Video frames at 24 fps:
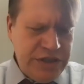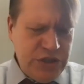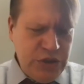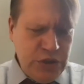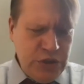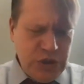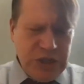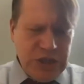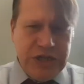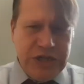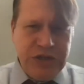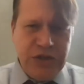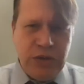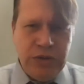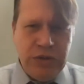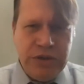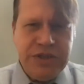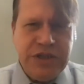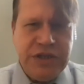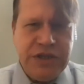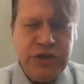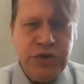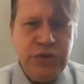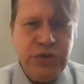that's usually
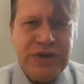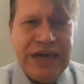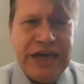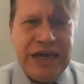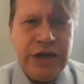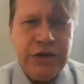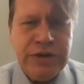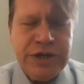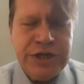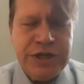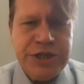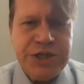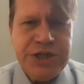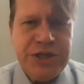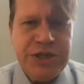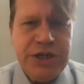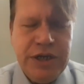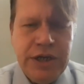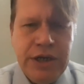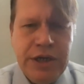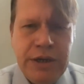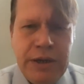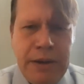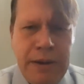told is that Newt Gingrich